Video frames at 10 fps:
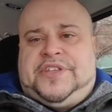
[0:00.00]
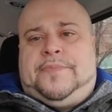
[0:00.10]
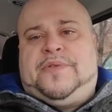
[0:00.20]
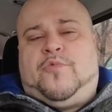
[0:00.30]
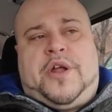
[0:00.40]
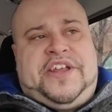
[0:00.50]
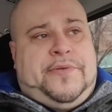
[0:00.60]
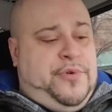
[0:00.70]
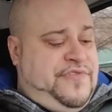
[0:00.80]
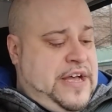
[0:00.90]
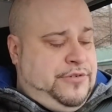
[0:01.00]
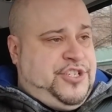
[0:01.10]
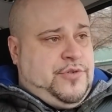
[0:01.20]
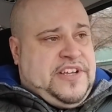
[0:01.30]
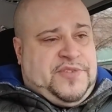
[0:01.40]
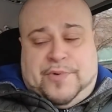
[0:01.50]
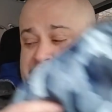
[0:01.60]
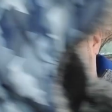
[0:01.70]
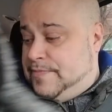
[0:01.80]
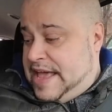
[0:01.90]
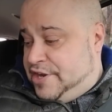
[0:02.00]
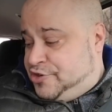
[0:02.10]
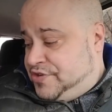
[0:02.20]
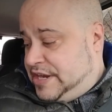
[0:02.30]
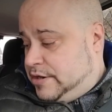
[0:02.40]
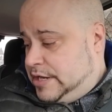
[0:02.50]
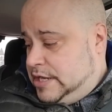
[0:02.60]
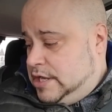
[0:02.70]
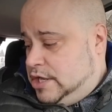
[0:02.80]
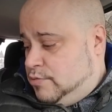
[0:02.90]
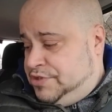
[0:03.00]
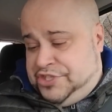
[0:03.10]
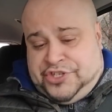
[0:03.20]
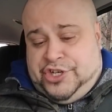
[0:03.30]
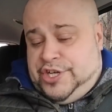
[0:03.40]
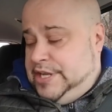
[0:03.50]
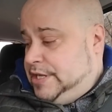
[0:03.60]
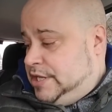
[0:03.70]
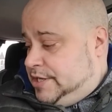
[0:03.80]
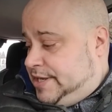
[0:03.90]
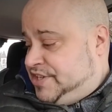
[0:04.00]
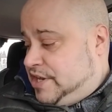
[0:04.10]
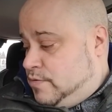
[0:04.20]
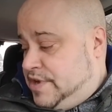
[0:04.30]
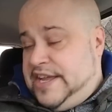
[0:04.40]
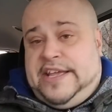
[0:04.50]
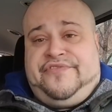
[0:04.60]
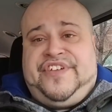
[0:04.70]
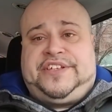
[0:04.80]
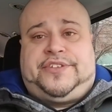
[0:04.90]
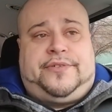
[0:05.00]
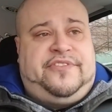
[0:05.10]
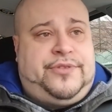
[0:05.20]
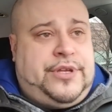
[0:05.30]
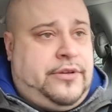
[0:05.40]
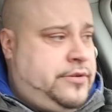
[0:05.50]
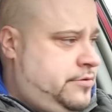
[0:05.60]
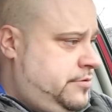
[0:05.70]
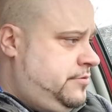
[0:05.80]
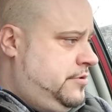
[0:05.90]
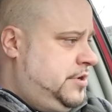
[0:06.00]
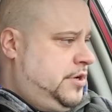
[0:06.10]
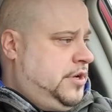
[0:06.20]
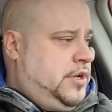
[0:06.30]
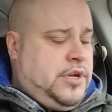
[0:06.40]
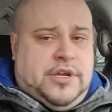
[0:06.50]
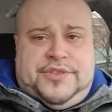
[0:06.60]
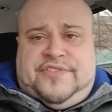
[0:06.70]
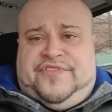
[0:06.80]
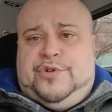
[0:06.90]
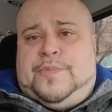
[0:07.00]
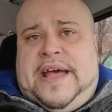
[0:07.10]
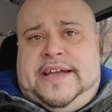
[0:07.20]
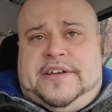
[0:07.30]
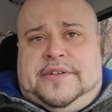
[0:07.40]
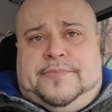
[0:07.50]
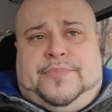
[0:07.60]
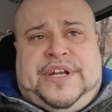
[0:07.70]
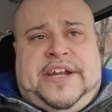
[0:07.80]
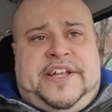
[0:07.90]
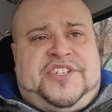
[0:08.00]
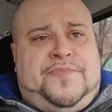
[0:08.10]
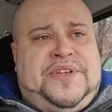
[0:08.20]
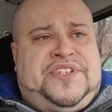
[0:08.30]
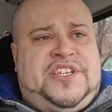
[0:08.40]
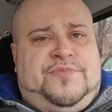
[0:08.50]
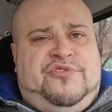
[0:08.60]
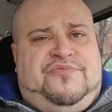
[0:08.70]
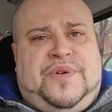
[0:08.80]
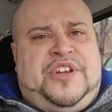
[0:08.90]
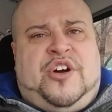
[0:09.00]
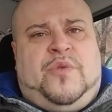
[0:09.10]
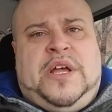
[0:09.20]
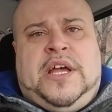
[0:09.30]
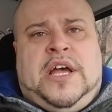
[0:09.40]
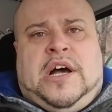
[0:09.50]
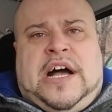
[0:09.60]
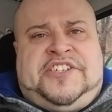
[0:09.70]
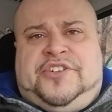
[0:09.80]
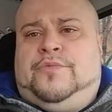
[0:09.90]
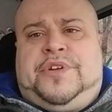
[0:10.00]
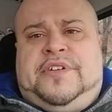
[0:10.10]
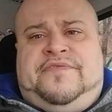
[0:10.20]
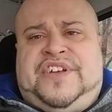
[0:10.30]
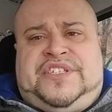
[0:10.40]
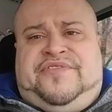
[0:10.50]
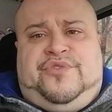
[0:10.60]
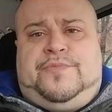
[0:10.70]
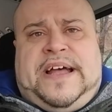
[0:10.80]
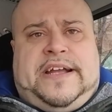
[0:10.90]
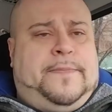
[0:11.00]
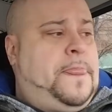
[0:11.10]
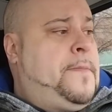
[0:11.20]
They've been wanting to move out. So I spoke to the manager there, which is good. Because I don't want to evict the food bank. But it is a business move. But no, I still wouldn't evict the food bank.